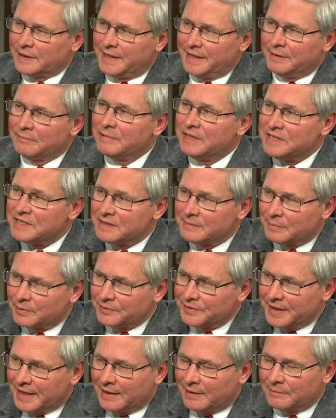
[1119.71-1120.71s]
any reasonable
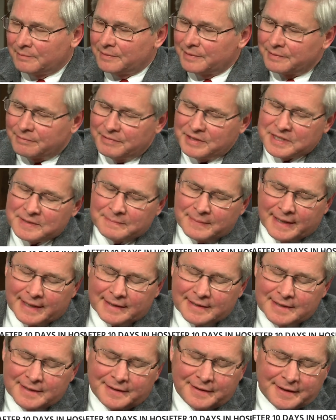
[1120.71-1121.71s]
doubt with
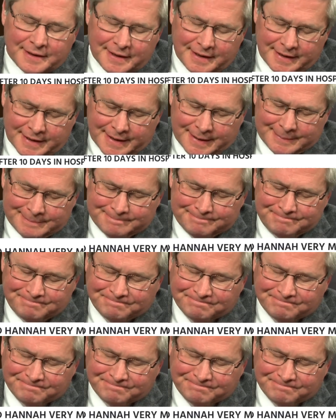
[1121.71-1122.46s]
respect to the, um,